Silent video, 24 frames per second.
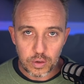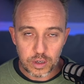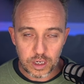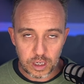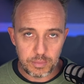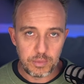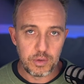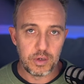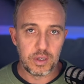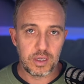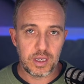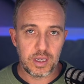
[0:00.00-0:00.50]

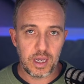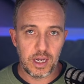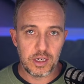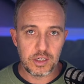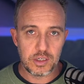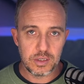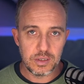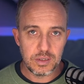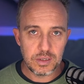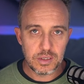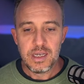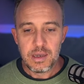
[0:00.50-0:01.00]

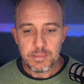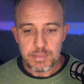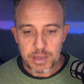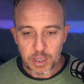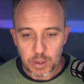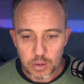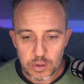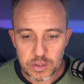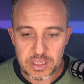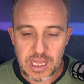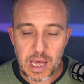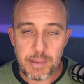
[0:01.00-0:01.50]
communications
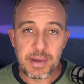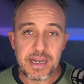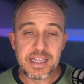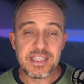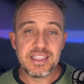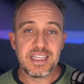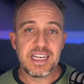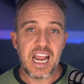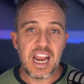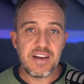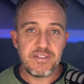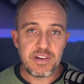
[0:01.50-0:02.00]
because that means
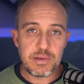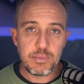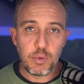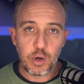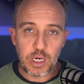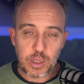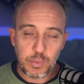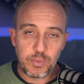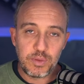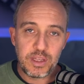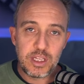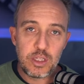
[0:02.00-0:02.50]
means that
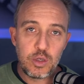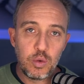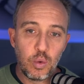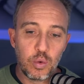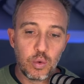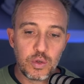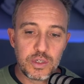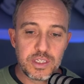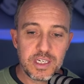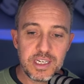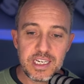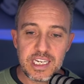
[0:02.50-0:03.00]
everybody within your
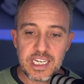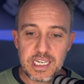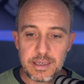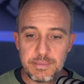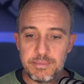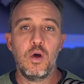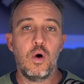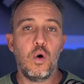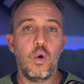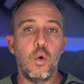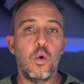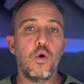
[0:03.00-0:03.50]

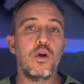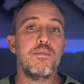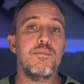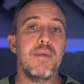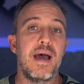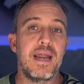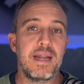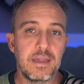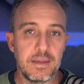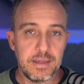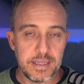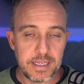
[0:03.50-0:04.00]
team
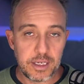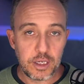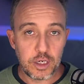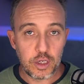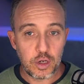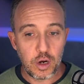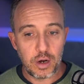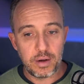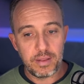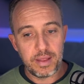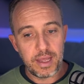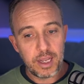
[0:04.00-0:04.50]
automatically can
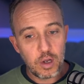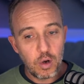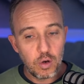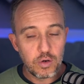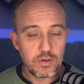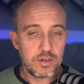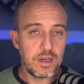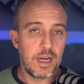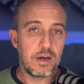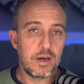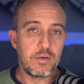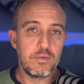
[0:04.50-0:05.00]
go to that
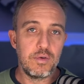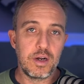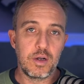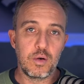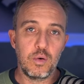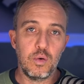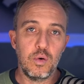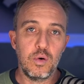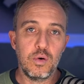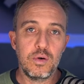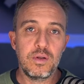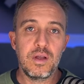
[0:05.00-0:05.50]
contact
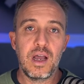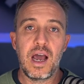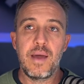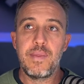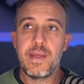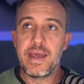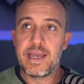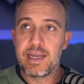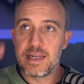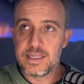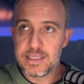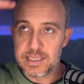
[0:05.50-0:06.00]
record and
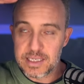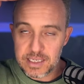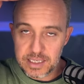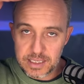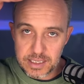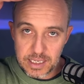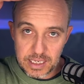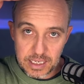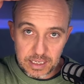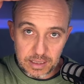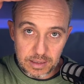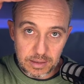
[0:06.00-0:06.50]
they can
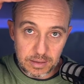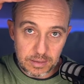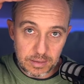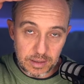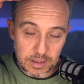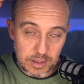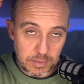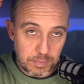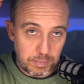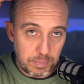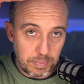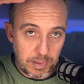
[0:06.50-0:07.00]
see
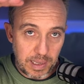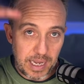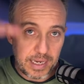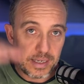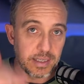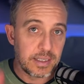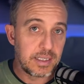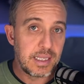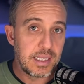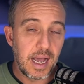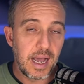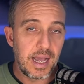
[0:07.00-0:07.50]
as plain
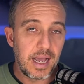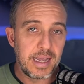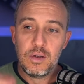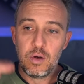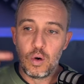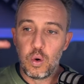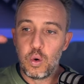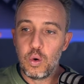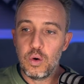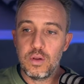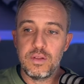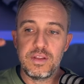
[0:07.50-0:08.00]
as day
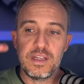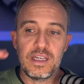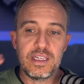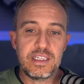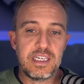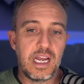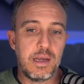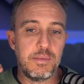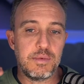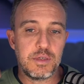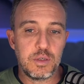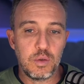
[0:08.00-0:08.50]
all of the
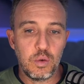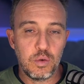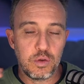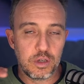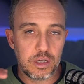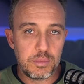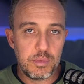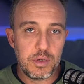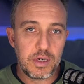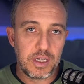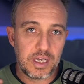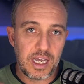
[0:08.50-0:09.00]
attempts and all the
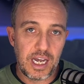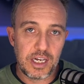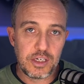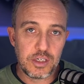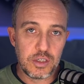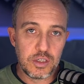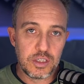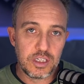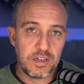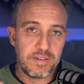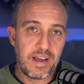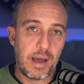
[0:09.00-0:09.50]
communications
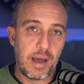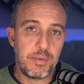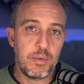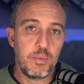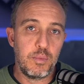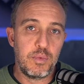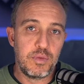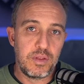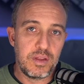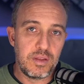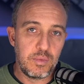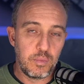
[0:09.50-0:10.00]
that have happened
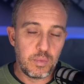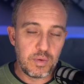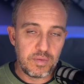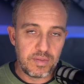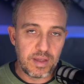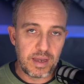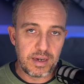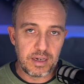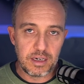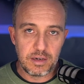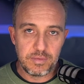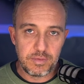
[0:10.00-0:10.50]
with, the, with
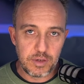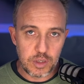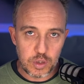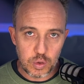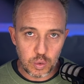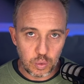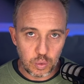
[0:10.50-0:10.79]
that individual